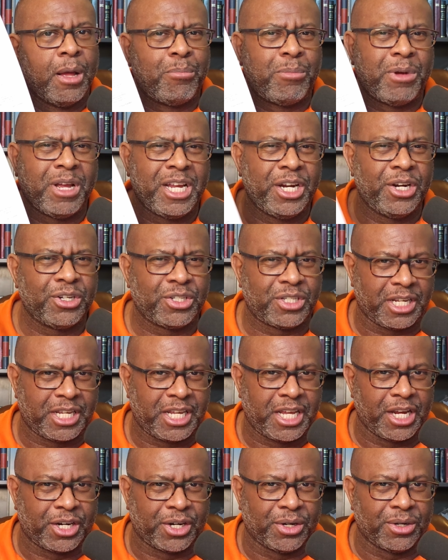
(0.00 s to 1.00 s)
But here's the
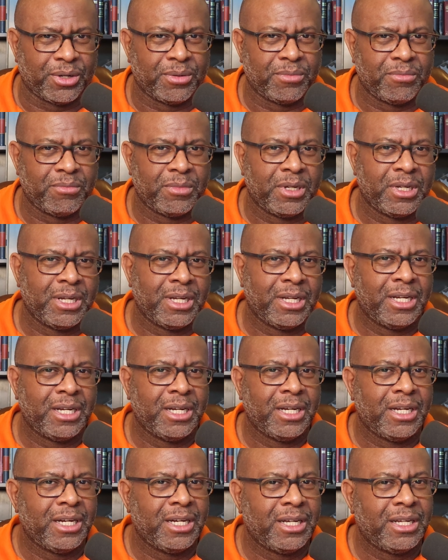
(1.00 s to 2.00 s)
kicker.
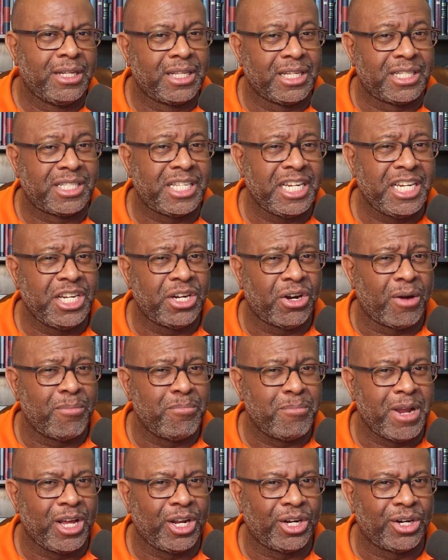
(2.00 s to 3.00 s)
The CDR
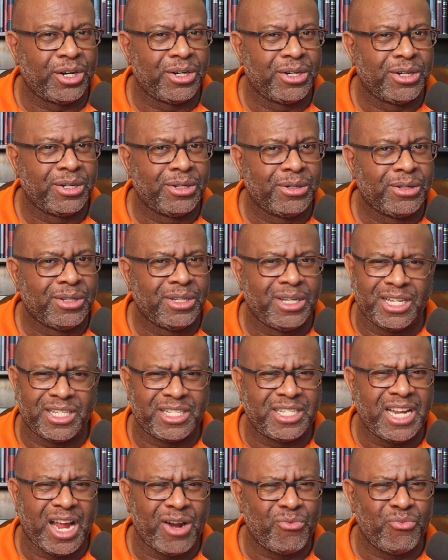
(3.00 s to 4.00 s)
mailer is
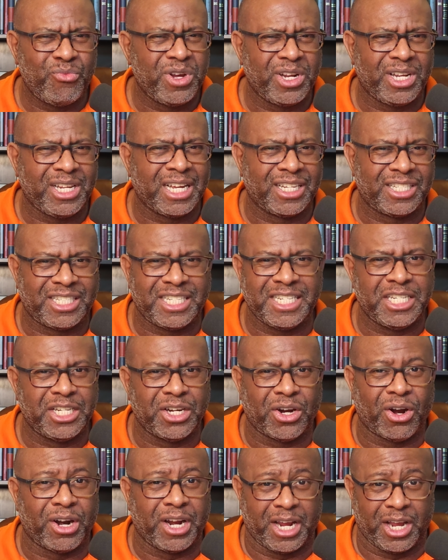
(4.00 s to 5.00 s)
not really a
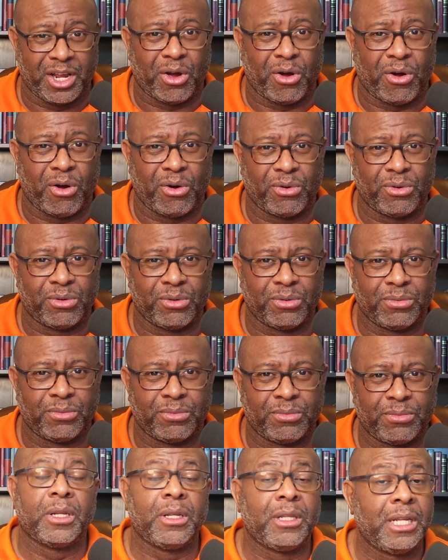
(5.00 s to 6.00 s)
CDR at all.
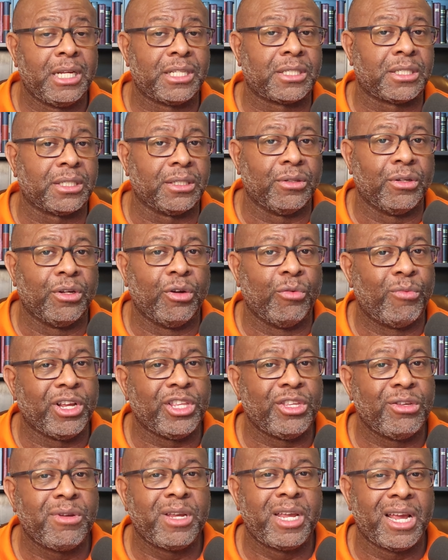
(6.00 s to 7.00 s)
Listen,
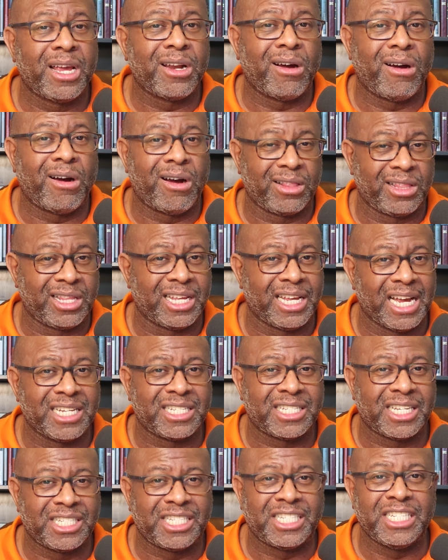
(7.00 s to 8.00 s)
when you get on the
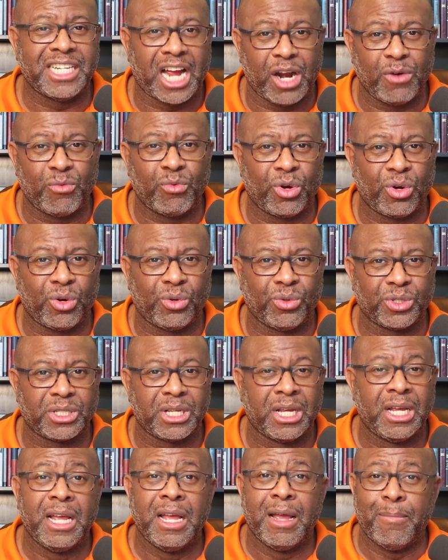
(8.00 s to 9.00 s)
SSDI rolls,
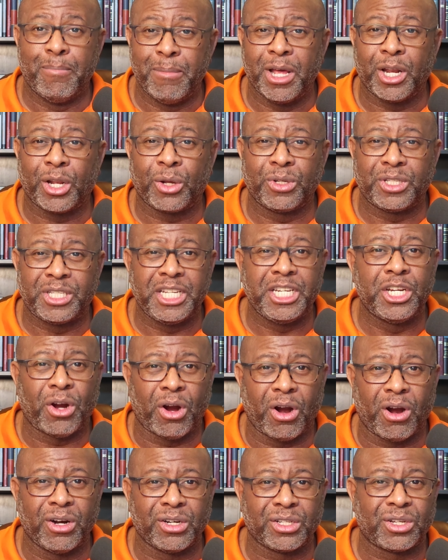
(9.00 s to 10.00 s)
medical
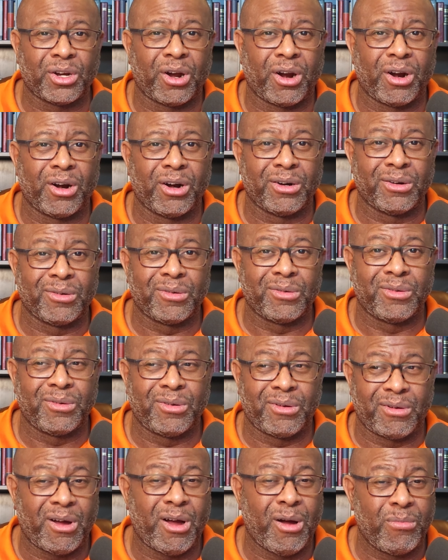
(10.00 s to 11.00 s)
CDRs are
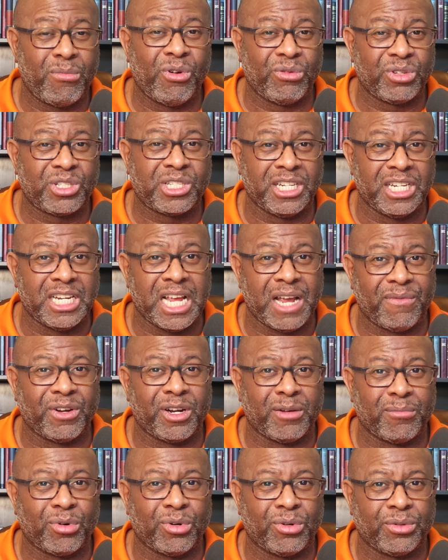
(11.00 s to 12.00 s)
almost
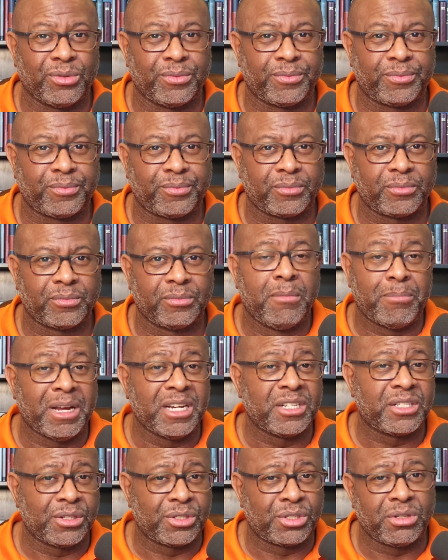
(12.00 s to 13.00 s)
inevitable.
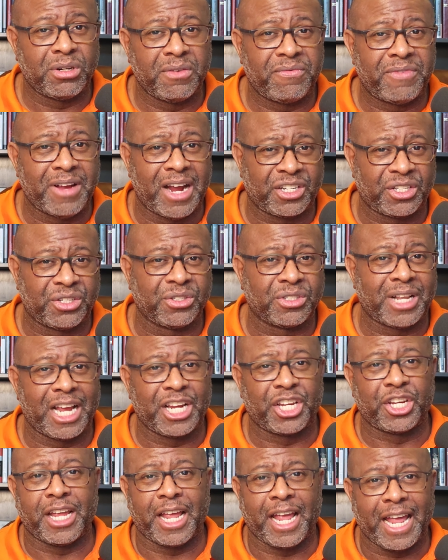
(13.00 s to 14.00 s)
Based on certain factors
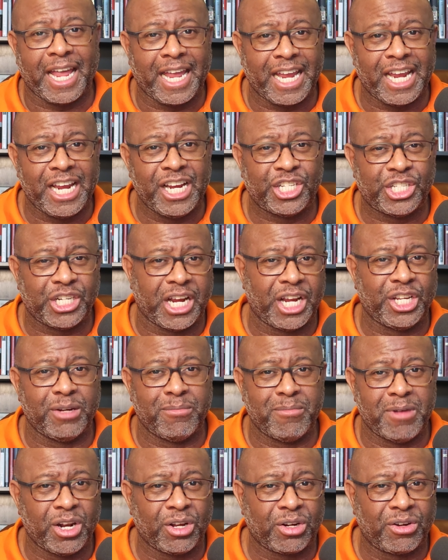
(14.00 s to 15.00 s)
like your age and your
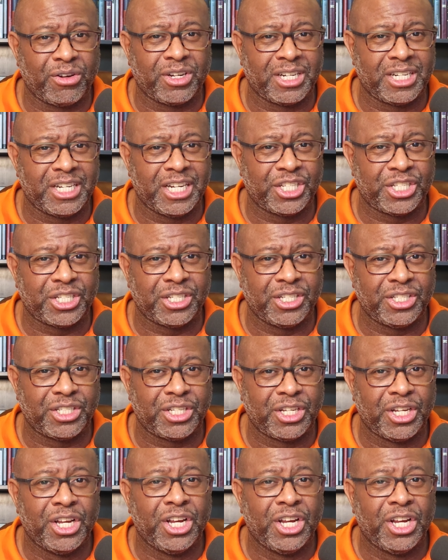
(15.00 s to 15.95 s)
medical conditions,